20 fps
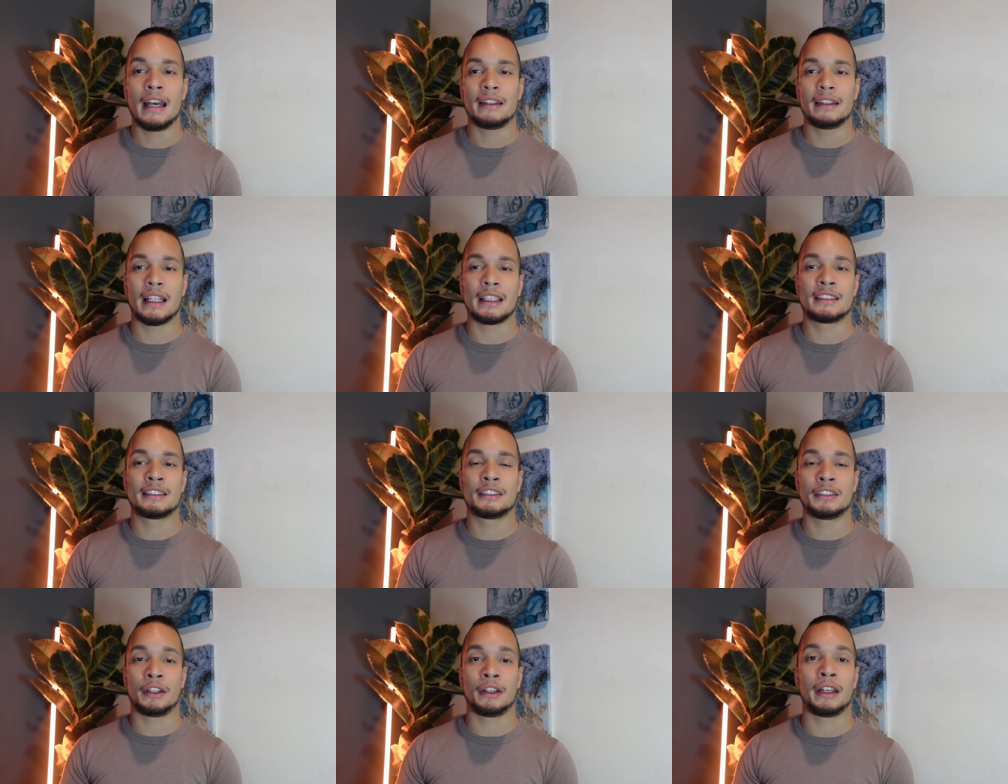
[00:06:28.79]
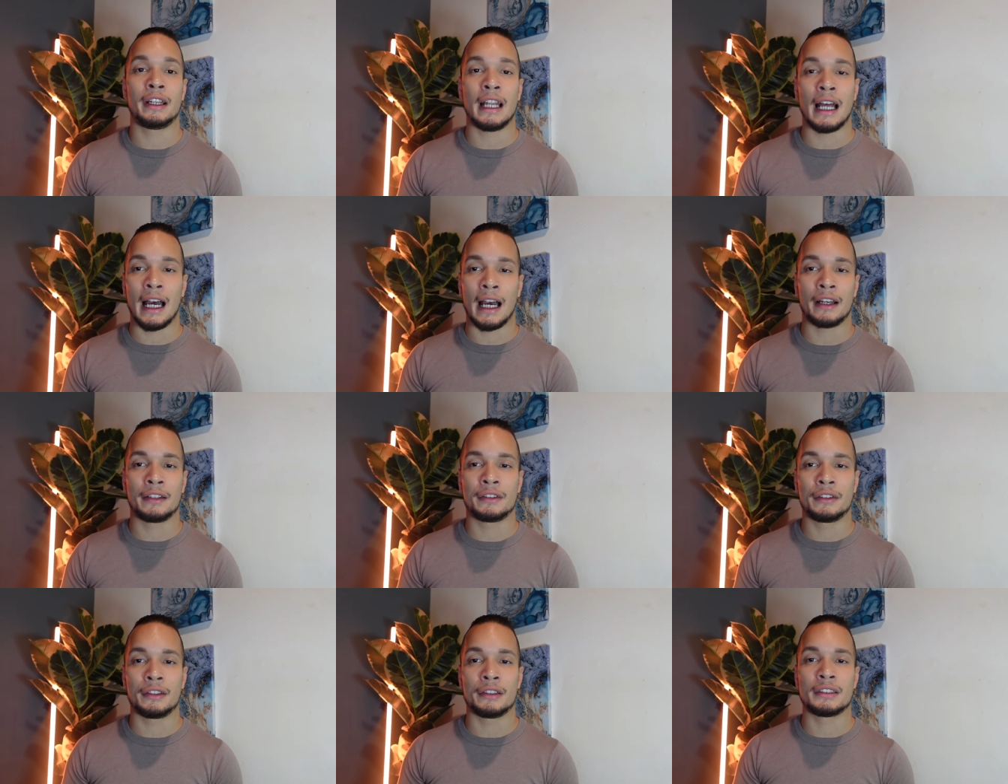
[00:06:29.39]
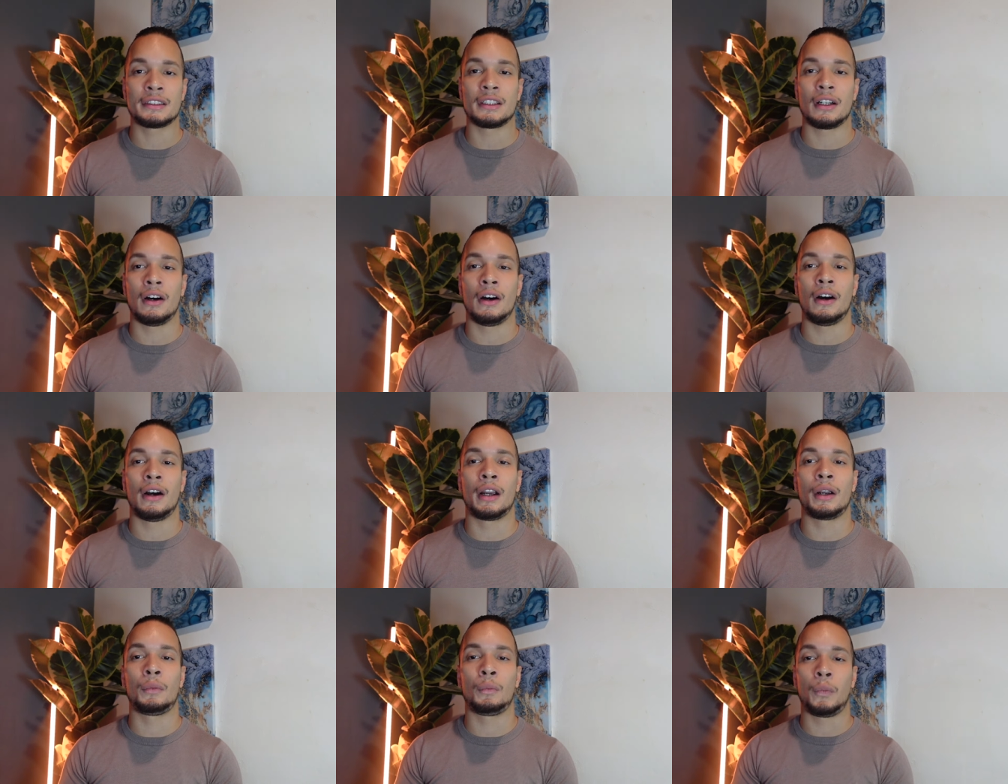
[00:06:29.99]
that certain actors
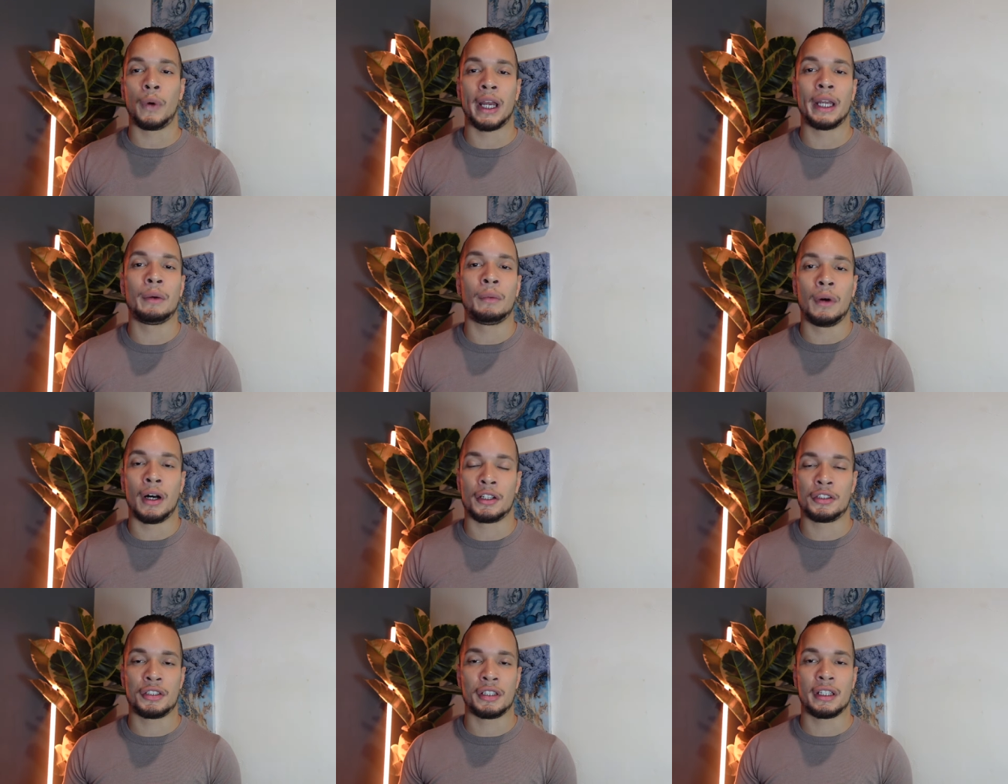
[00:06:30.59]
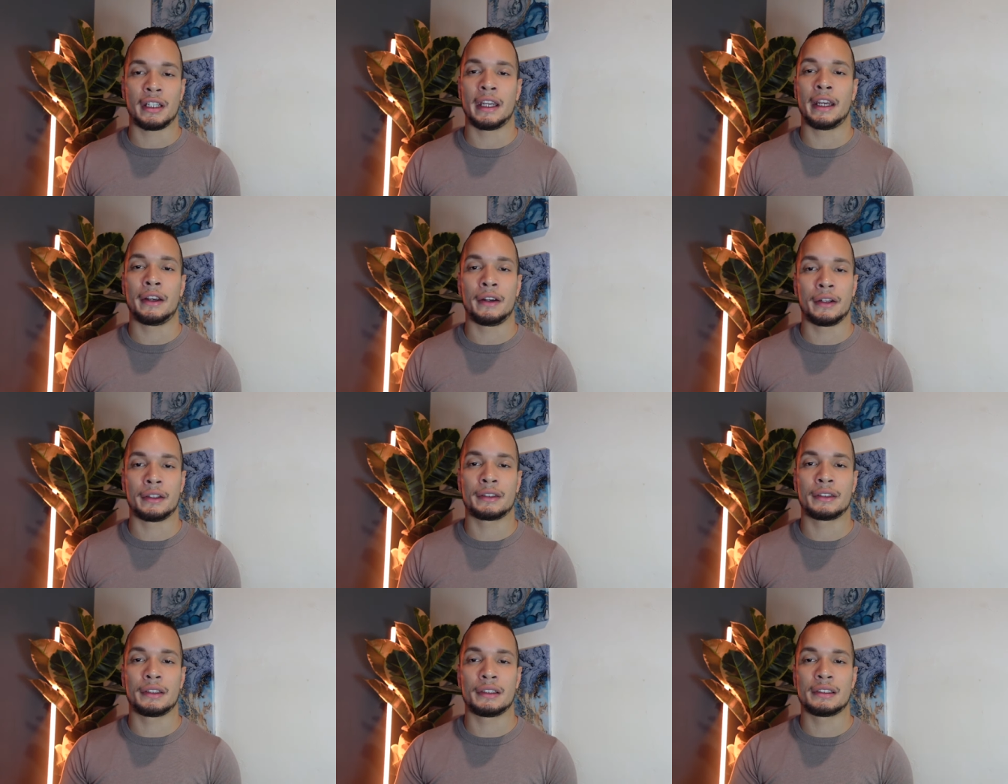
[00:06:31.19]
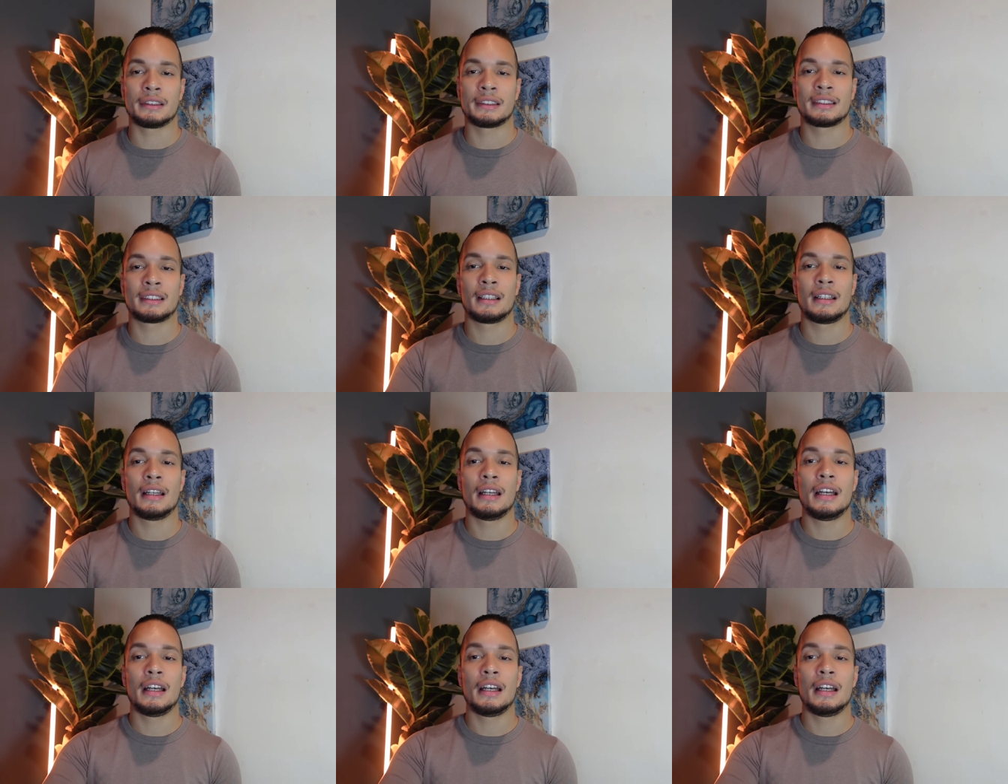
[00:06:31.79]
are whitewashing characters.